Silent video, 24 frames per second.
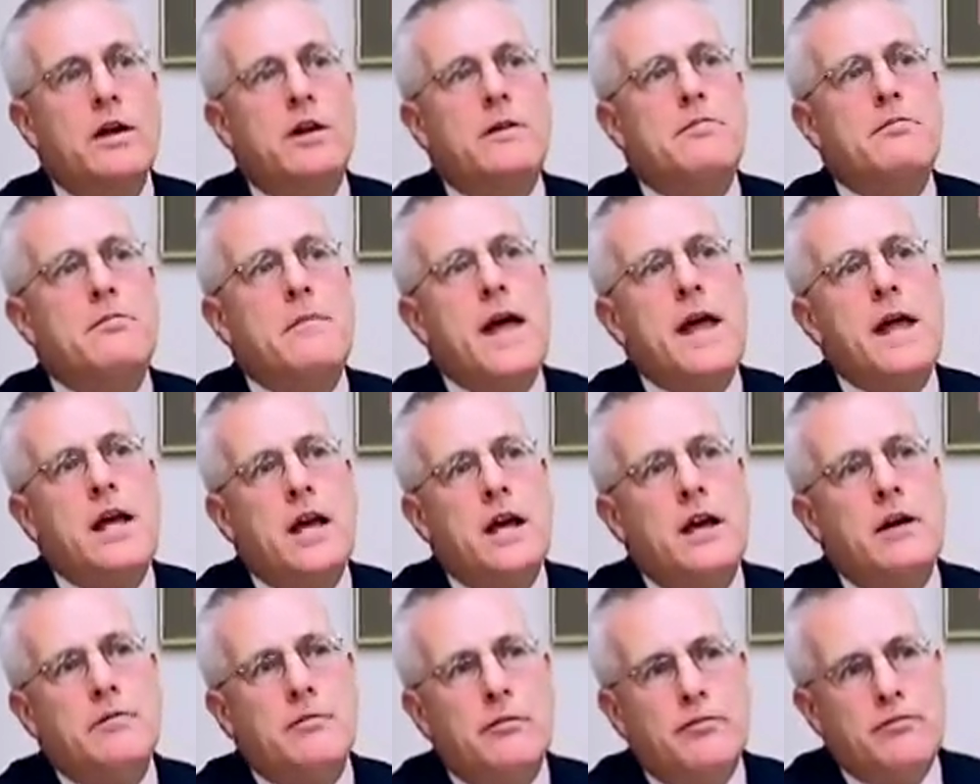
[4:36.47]

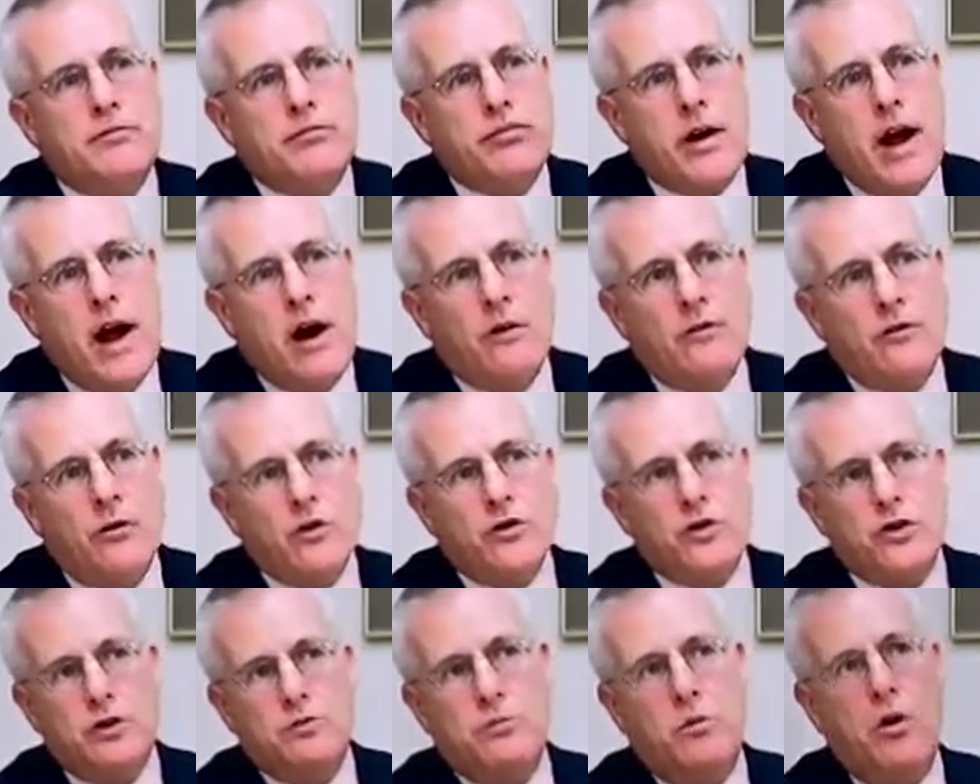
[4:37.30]
making Brown
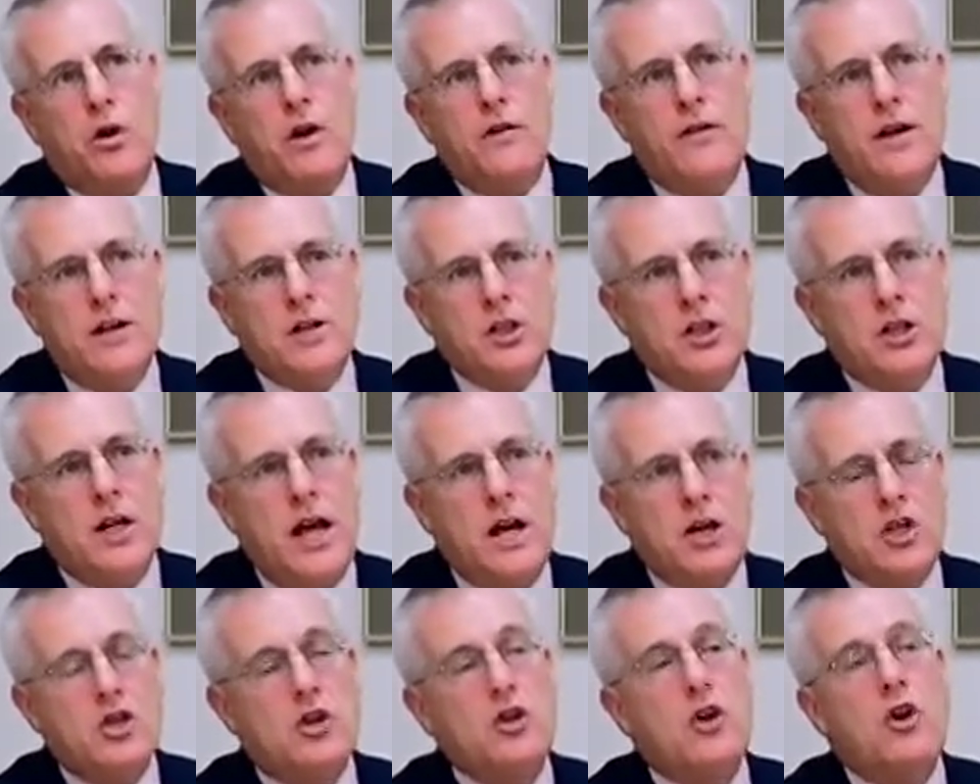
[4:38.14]
versus Board of
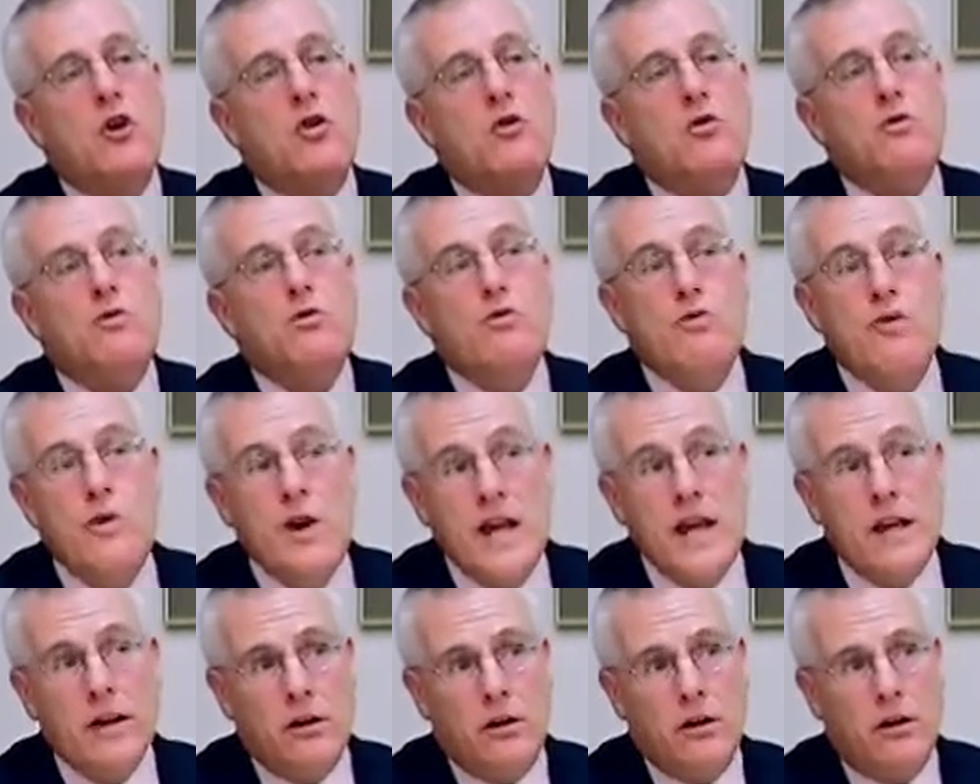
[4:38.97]
Education
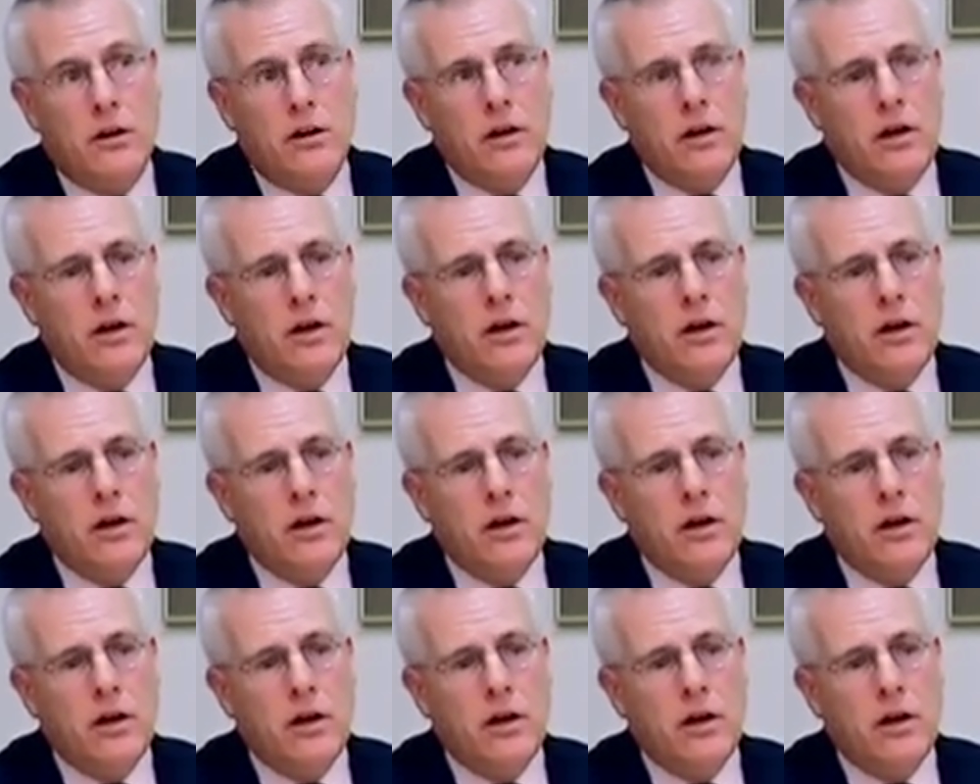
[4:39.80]
real.